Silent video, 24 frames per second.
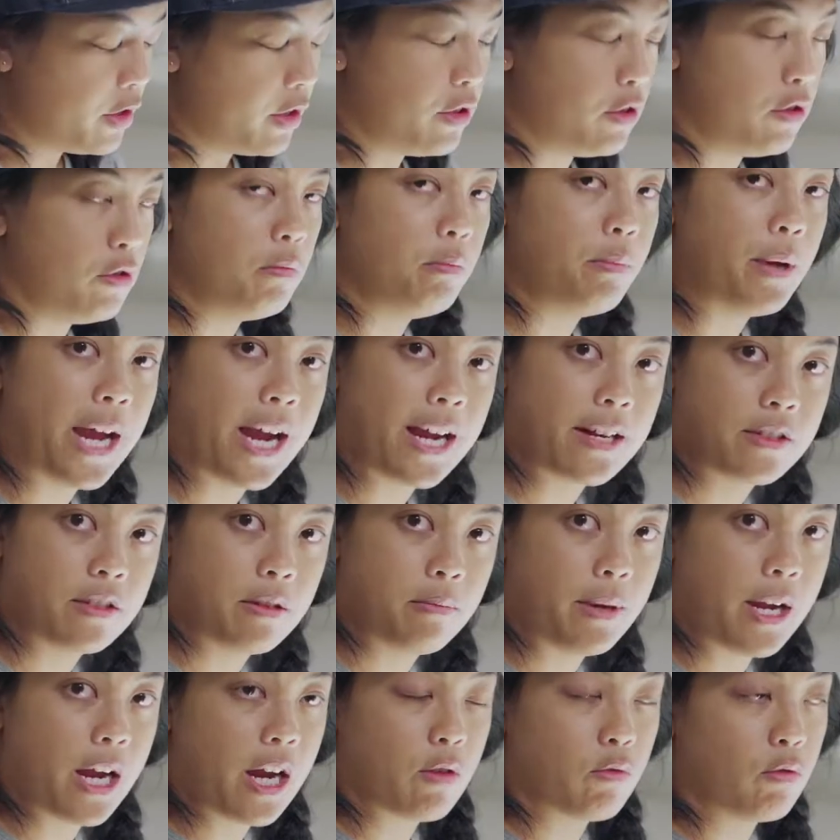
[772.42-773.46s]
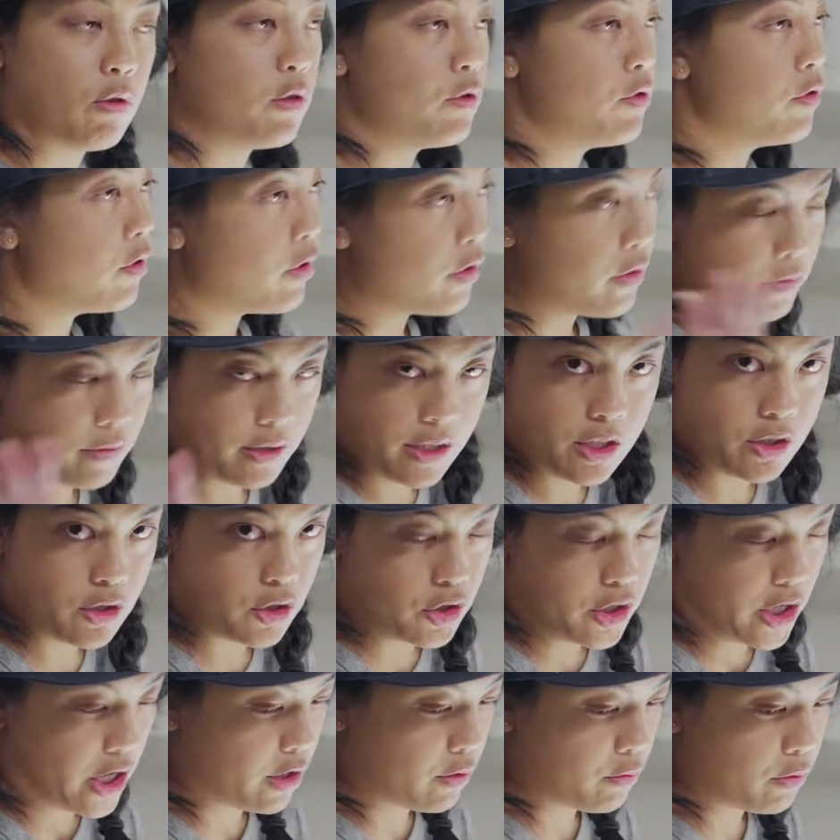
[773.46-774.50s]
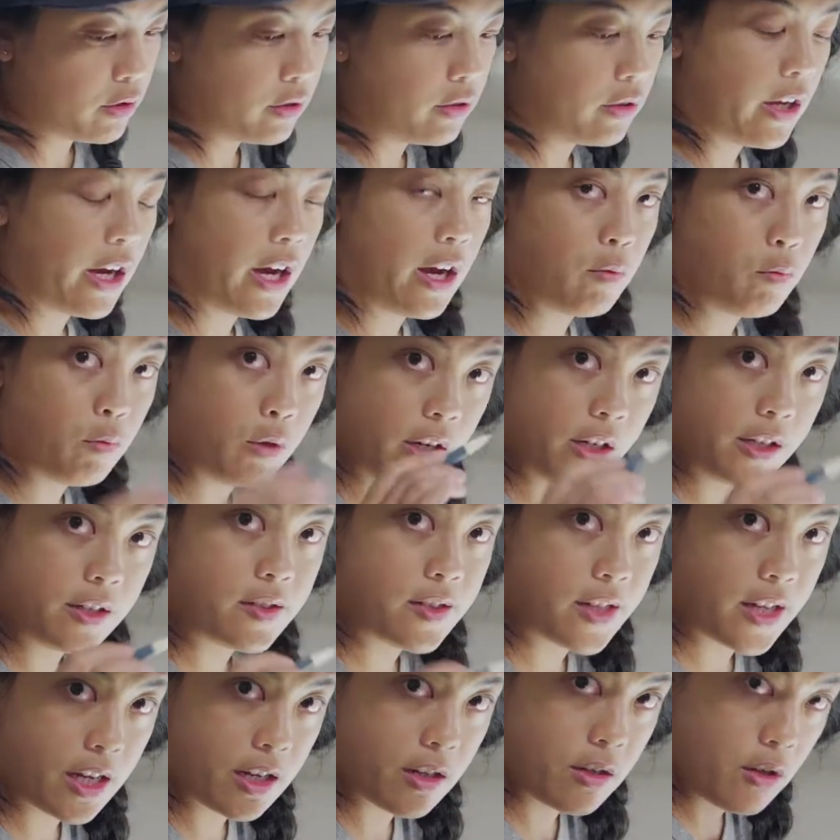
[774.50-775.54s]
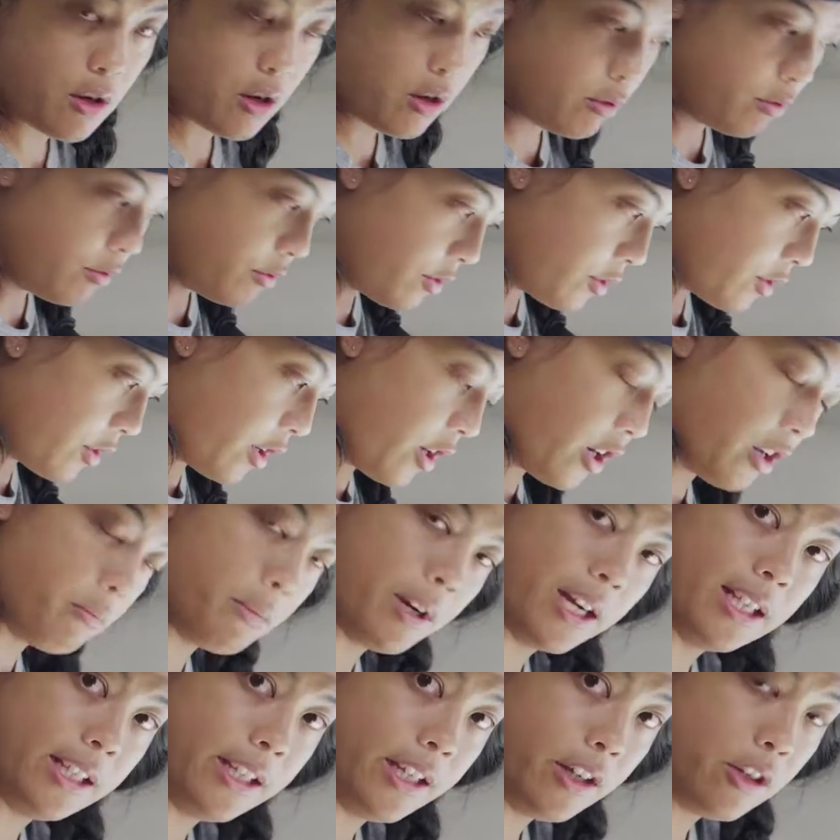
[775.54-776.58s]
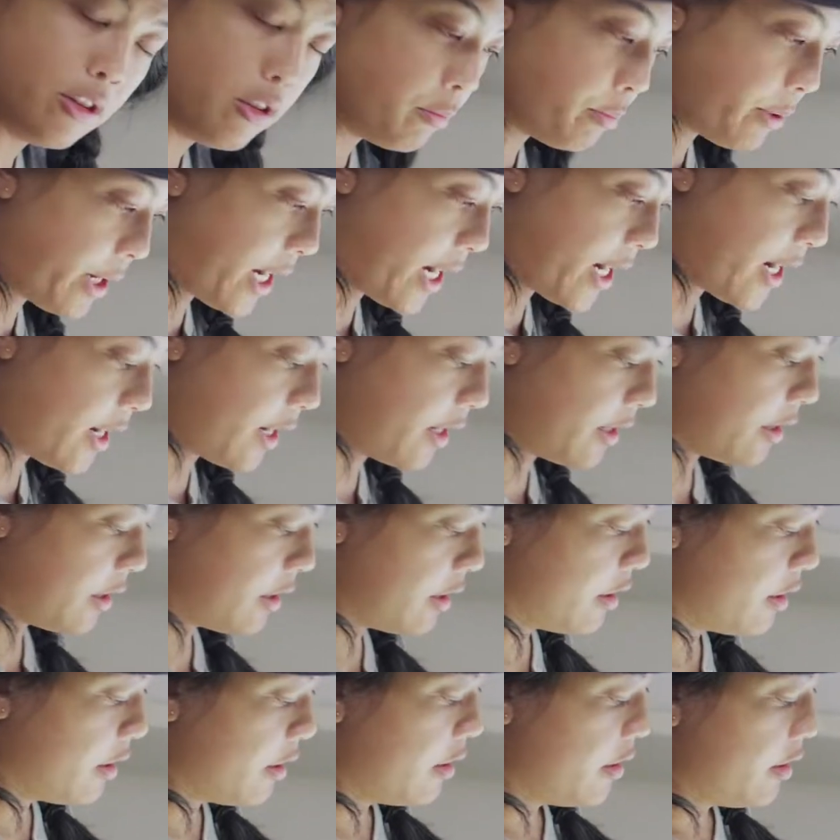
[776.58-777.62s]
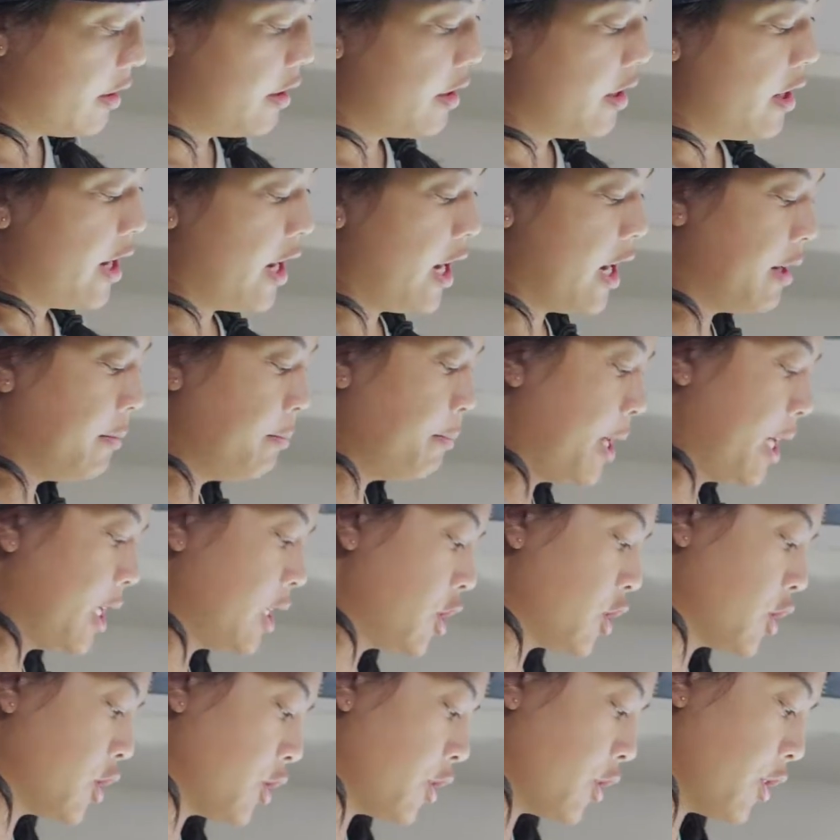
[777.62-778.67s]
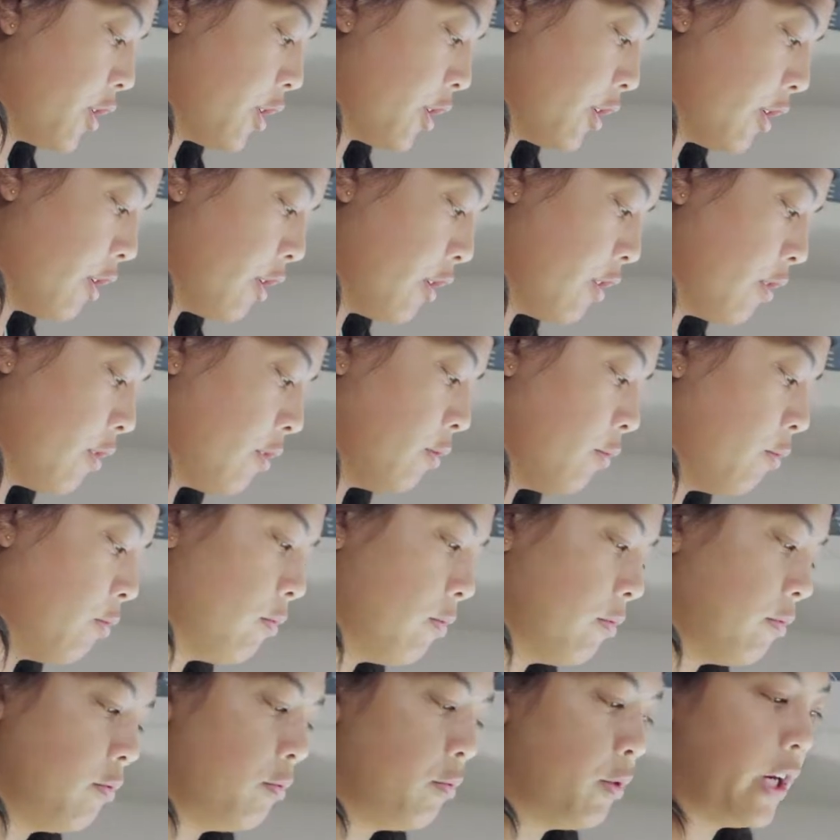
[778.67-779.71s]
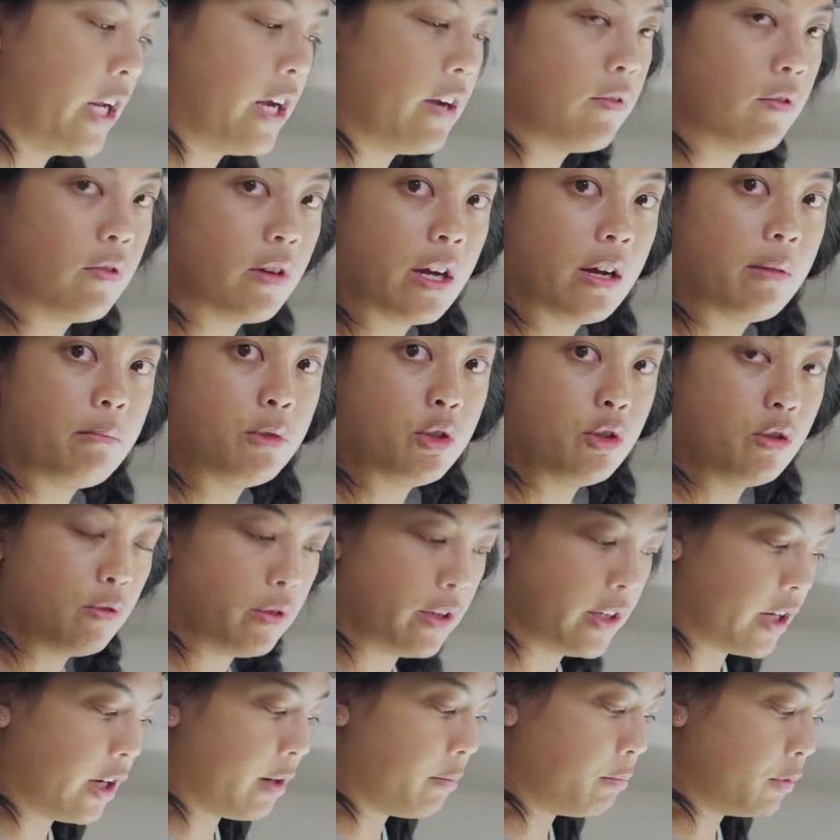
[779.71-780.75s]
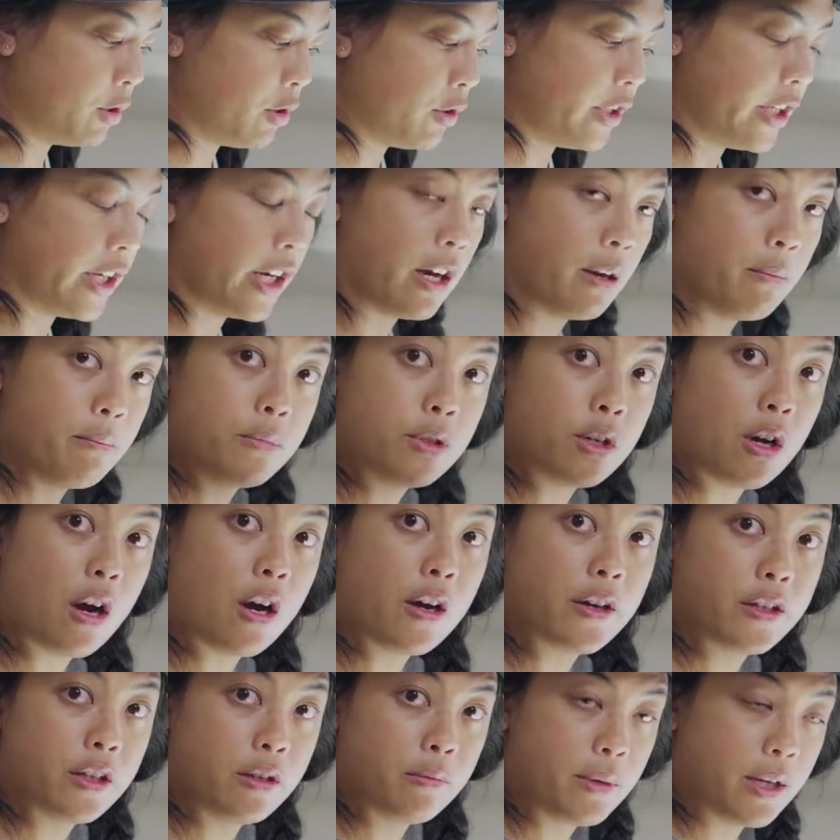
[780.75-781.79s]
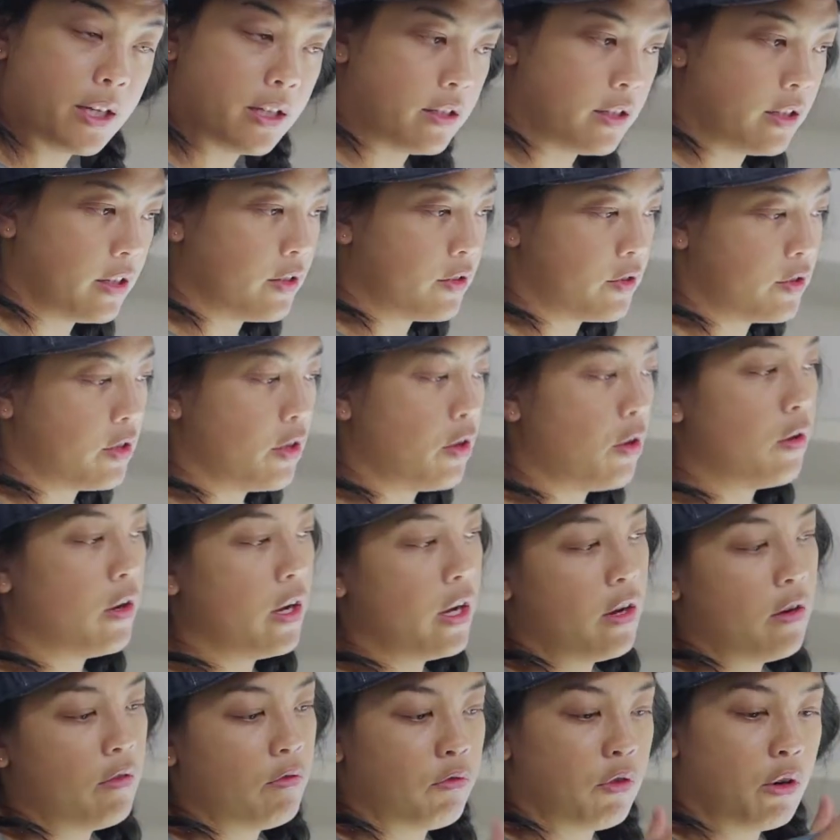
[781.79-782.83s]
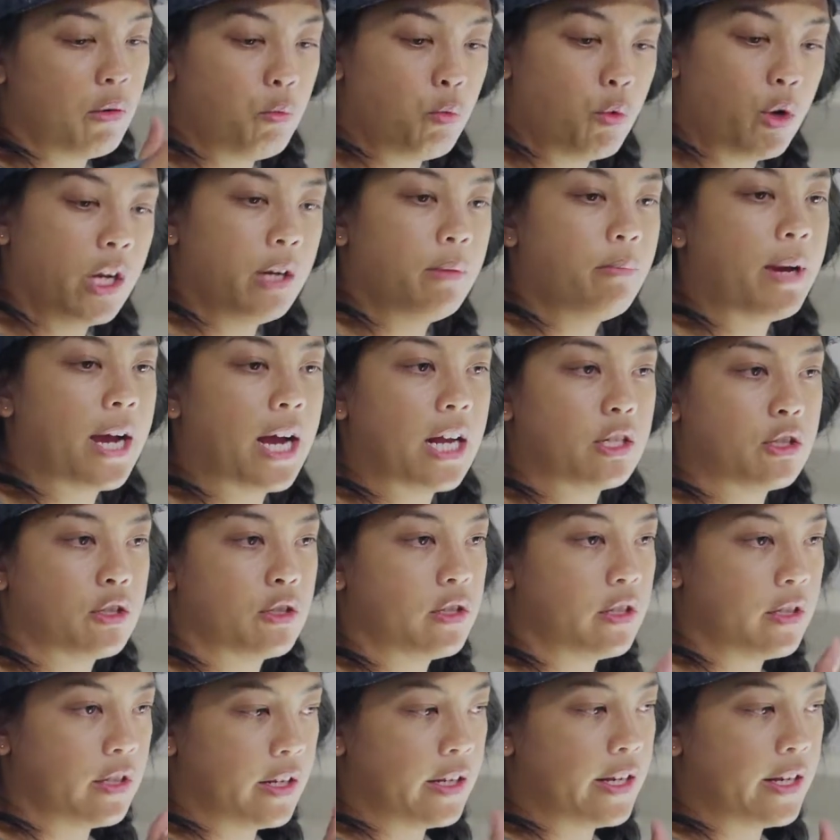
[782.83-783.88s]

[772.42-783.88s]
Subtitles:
to do back-to-back roaster in general, I want to take notes on my legal pad and make sure whatever I'm doing, I'm learning, I'm documenting. So from one batch to the